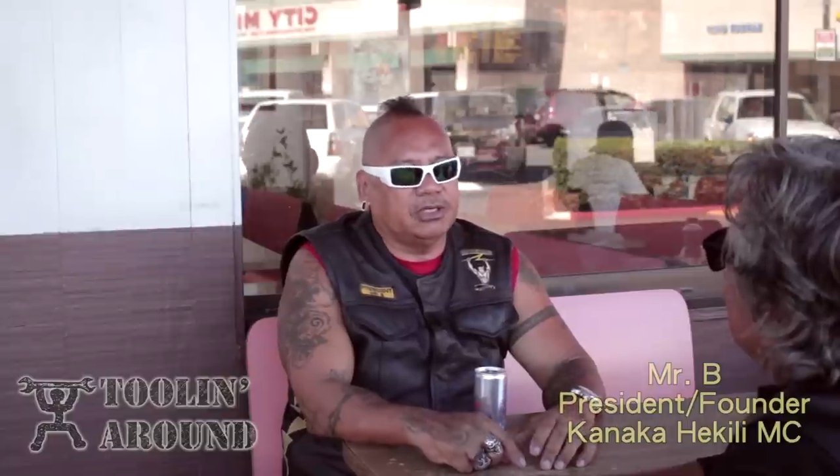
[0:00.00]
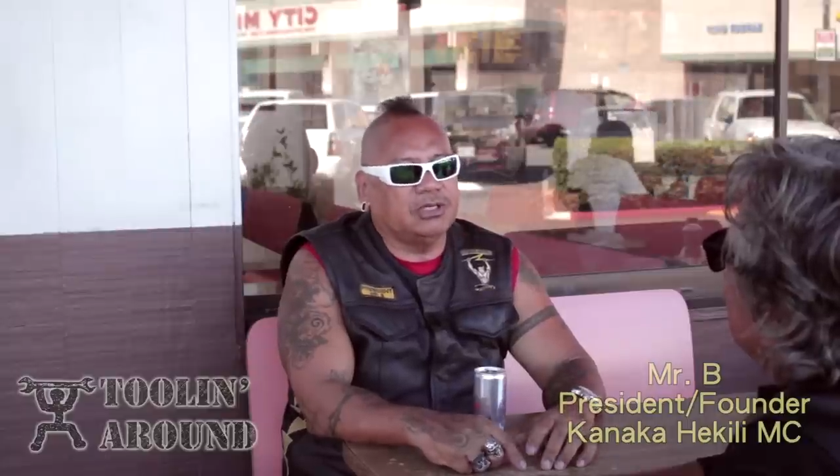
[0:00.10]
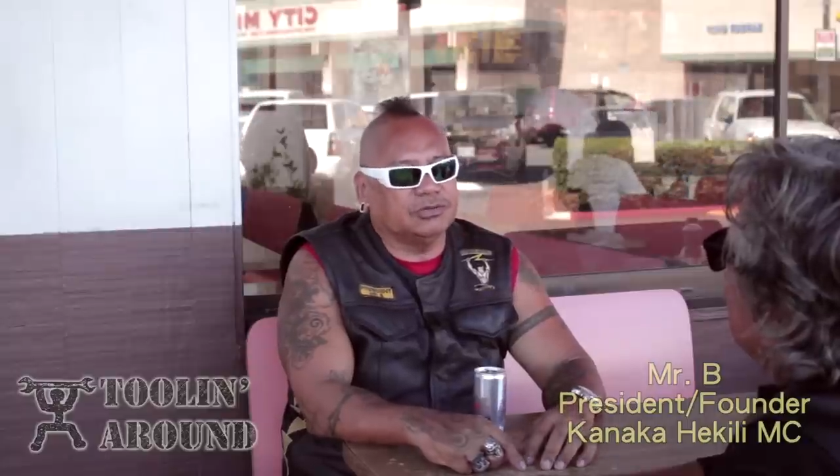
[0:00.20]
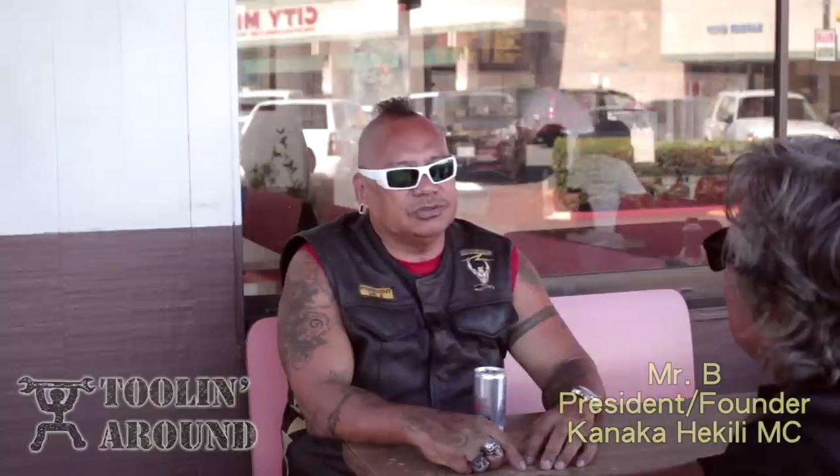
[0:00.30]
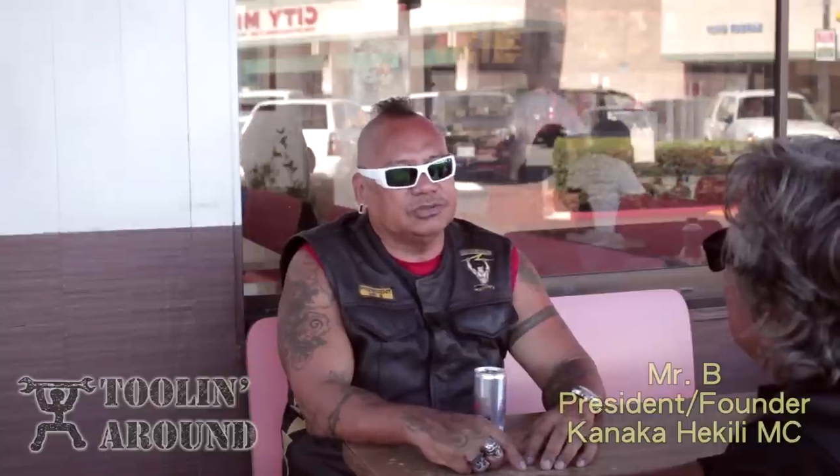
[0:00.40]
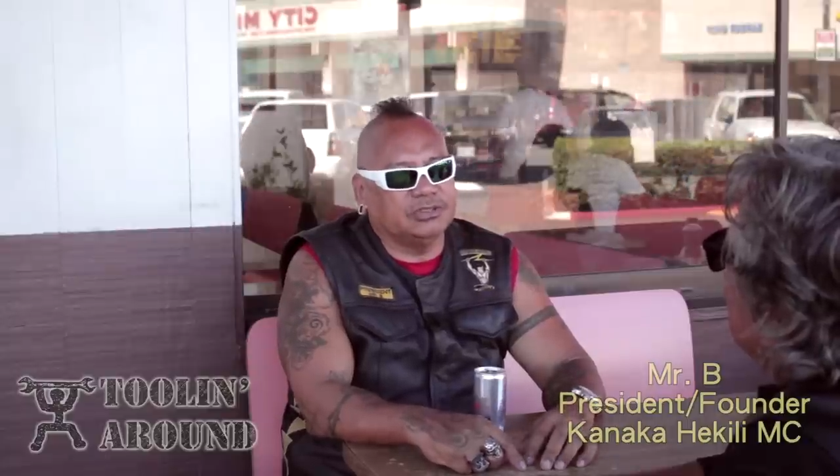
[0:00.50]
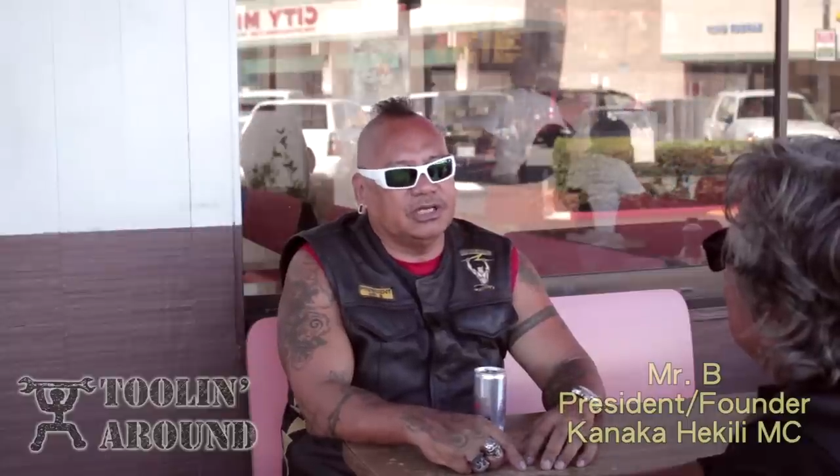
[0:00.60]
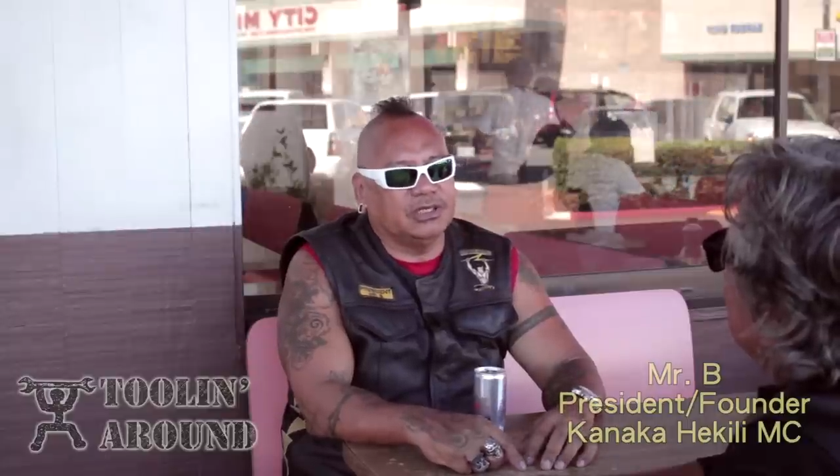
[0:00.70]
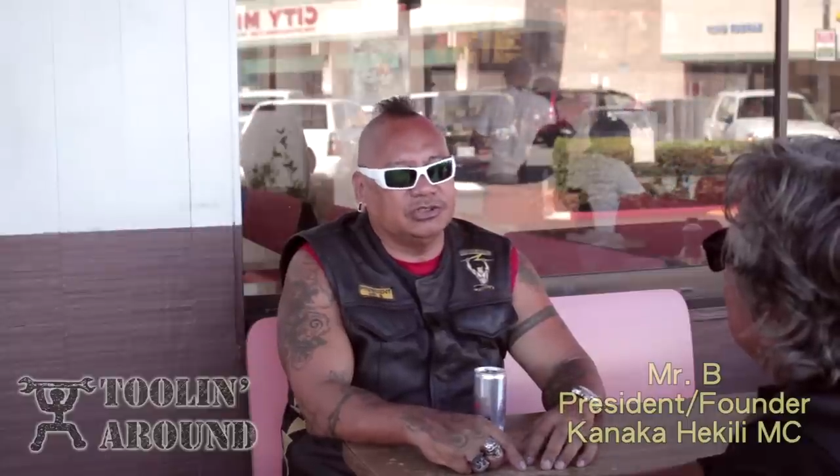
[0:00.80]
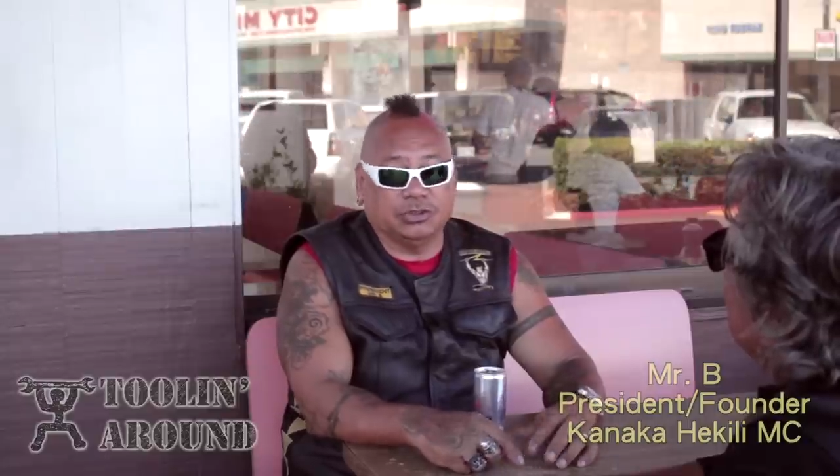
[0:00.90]
else. Yeah,
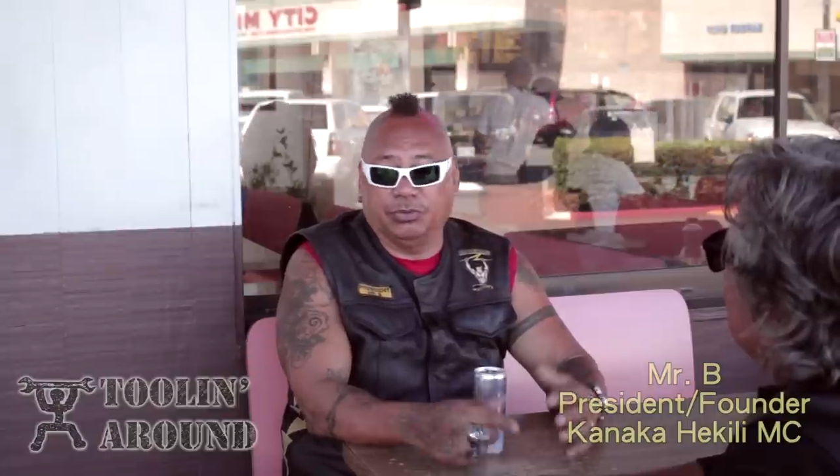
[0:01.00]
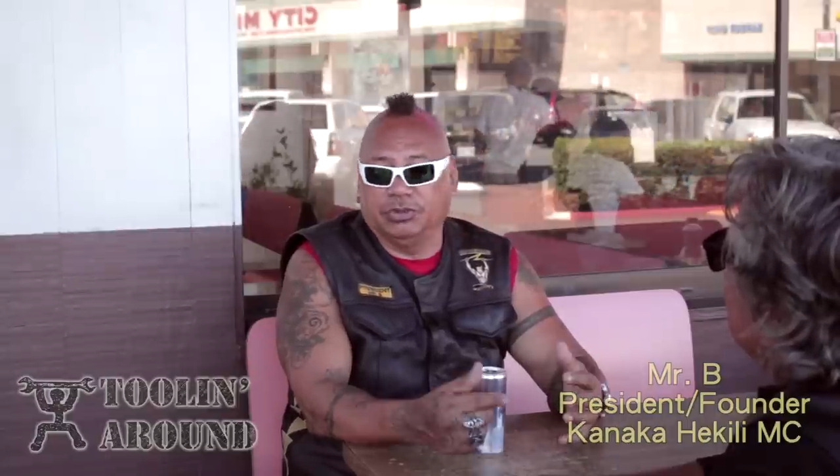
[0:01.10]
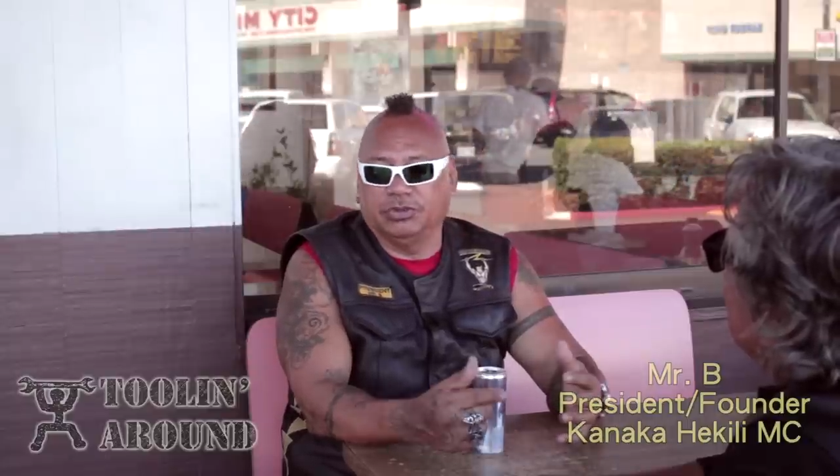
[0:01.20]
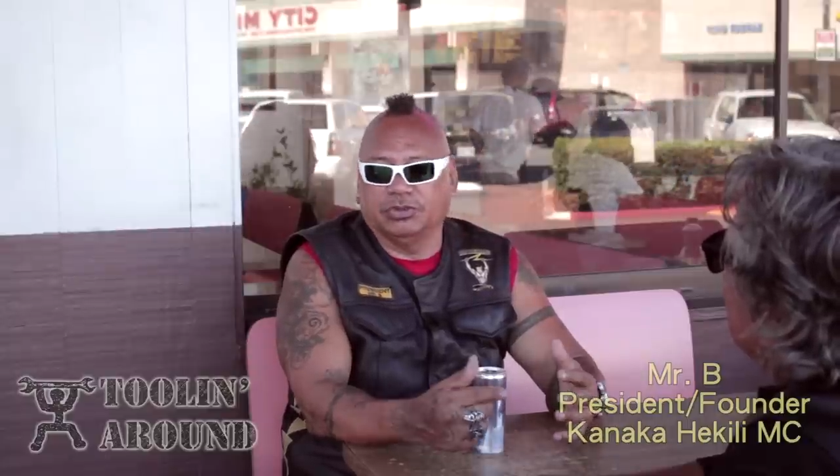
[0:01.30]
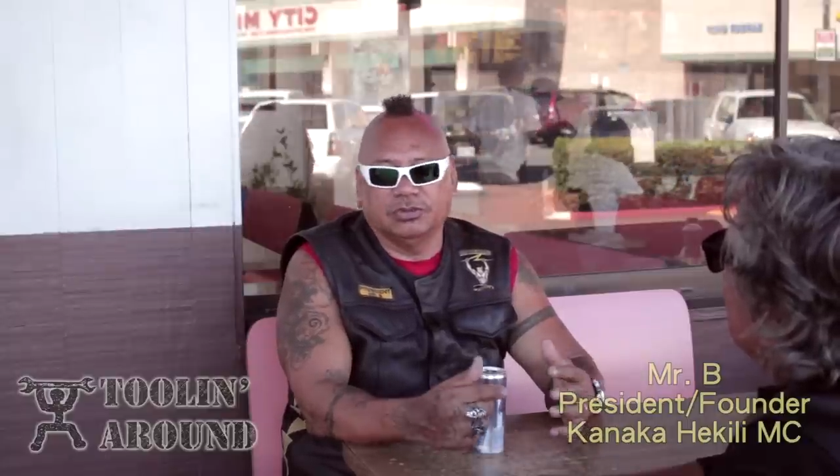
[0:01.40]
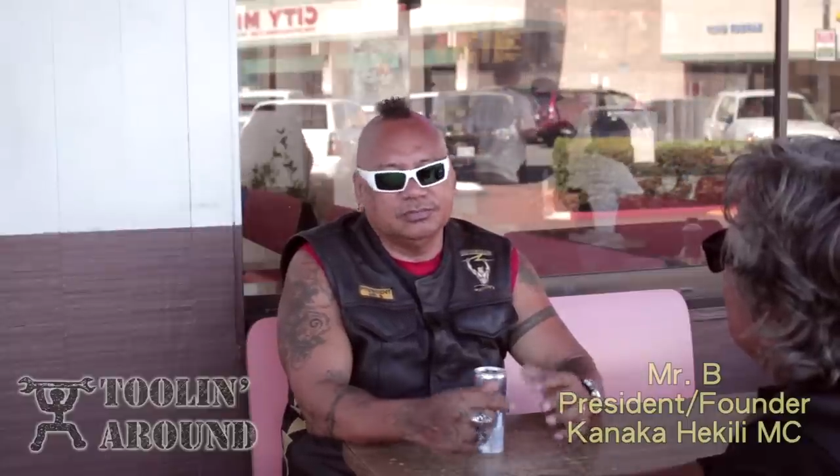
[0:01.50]
that's what we do.